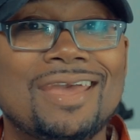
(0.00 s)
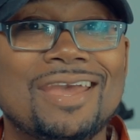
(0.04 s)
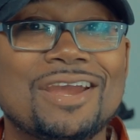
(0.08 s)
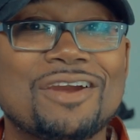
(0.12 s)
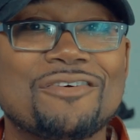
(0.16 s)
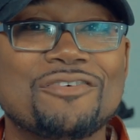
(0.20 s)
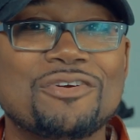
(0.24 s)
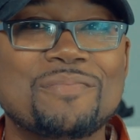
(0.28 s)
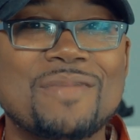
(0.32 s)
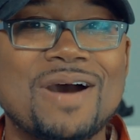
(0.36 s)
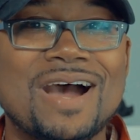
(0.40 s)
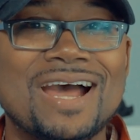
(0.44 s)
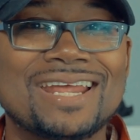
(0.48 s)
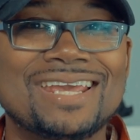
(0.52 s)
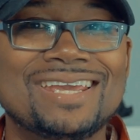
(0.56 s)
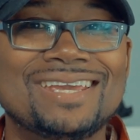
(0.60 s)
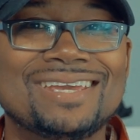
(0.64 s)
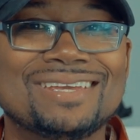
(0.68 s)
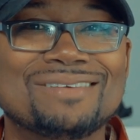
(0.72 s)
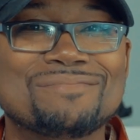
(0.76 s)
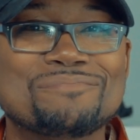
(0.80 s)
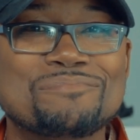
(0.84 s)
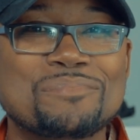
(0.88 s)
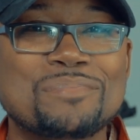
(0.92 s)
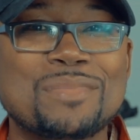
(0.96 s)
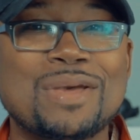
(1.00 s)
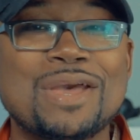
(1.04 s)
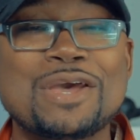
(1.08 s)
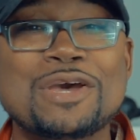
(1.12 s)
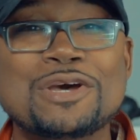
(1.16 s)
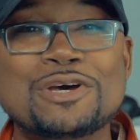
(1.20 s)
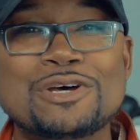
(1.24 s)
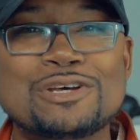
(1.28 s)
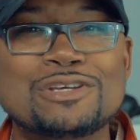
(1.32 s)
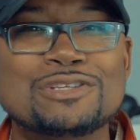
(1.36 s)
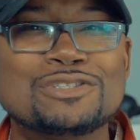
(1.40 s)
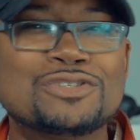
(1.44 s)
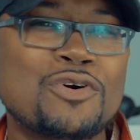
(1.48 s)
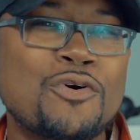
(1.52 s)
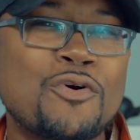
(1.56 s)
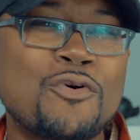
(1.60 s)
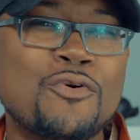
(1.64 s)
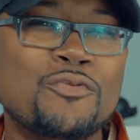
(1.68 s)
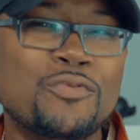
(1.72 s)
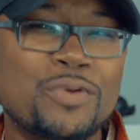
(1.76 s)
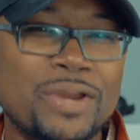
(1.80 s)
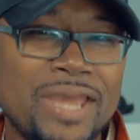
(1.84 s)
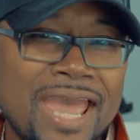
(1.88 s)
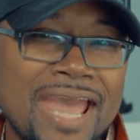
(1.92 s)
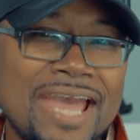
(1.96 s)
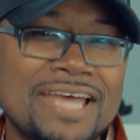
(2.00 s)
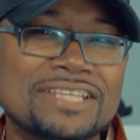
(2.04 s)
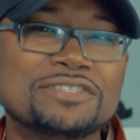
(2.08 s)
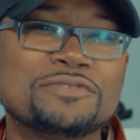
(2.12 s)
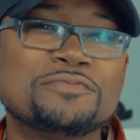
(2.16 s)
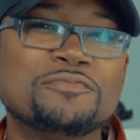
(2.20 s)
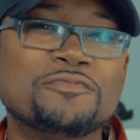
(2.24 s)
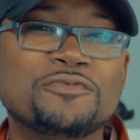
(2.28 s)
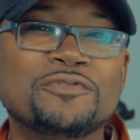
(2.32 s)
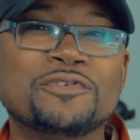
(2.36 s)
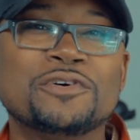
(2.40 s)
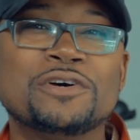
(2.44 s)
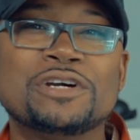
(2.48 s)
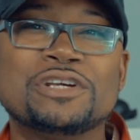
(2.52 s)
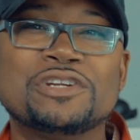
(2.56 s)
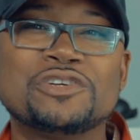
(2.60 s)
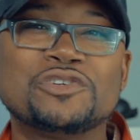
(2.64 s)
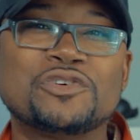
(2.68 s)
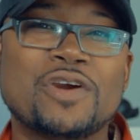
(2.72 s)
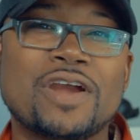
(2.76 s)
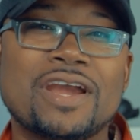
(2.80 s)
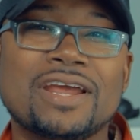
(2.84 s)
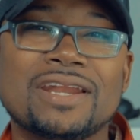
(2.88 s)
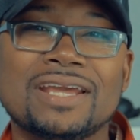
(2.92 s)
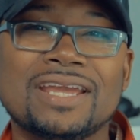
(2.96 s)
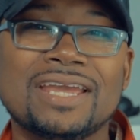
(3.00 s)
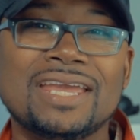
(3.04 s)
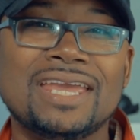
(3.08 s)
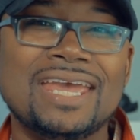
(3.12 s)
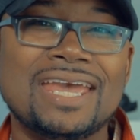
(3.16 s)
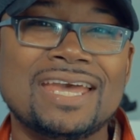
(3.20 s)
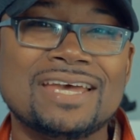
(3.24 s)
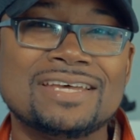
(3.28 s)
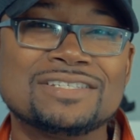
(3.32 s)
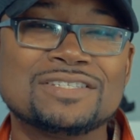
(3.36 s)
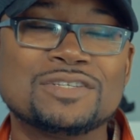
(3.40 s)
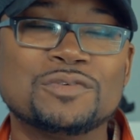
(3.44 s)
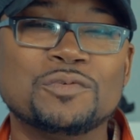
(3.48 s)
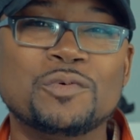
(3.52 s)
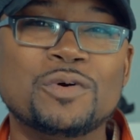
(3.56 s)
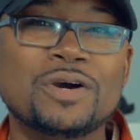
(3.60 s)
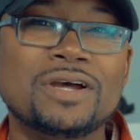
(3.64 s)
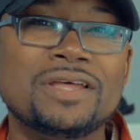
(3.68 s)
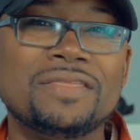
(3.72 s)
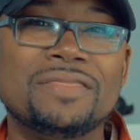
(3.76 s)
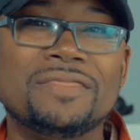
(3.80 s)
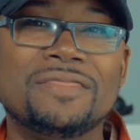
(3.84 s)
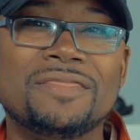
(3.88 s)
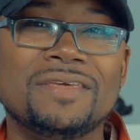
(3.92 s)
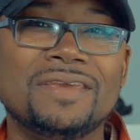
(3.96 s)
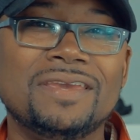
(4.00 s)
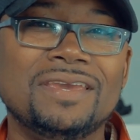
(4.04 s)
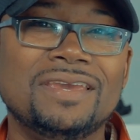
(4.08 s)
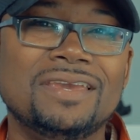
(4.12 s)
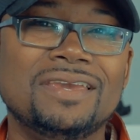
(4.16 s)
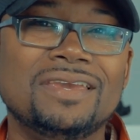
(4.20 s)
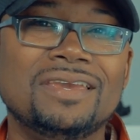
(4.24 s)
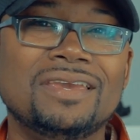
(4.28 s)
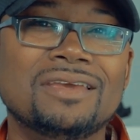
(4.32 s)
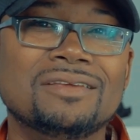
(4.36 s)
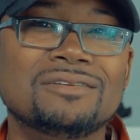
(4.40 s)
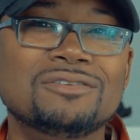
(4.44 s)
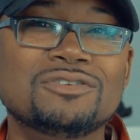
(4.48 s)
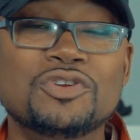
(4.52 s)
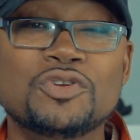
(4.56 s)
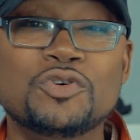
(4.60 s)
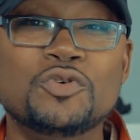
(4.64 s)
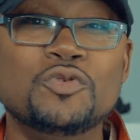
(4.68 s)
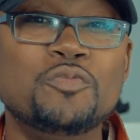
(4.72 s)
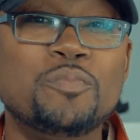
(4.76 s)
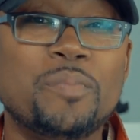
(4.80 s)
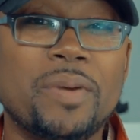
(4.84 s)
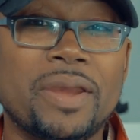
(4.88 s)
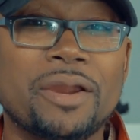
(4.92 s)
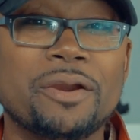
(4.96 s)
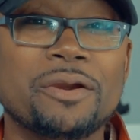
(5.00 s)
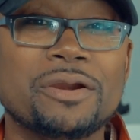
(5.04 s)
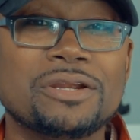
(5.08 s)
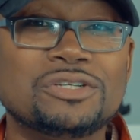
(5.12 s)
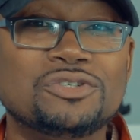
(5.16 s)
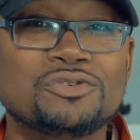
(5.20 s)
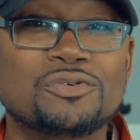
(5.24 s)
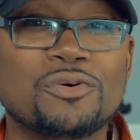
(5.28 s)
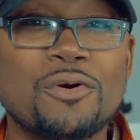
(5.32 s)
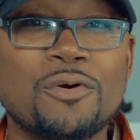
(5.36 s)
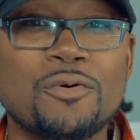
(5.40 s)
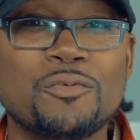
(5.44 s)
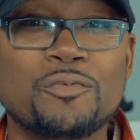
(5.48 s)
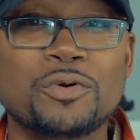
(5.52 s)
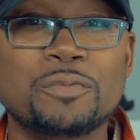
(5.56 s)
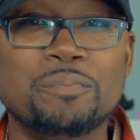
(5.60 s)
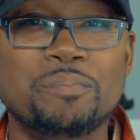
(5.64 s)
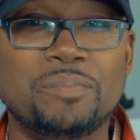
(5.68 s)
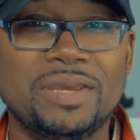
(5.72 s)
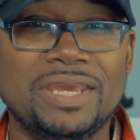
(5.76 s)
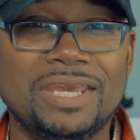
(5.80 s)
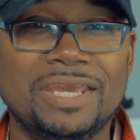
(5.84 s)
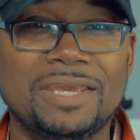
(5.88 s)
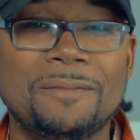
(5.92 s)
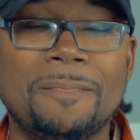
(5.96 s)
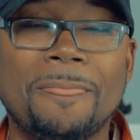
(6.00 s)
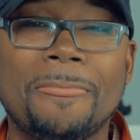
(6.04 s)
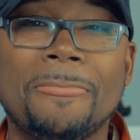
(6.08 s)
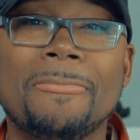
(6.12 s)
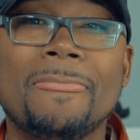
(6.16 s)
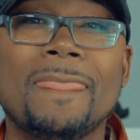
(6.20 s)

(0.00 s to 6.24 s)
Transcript: Hey everybody. So we had some fun trying to guess what the new Parrot drone would be.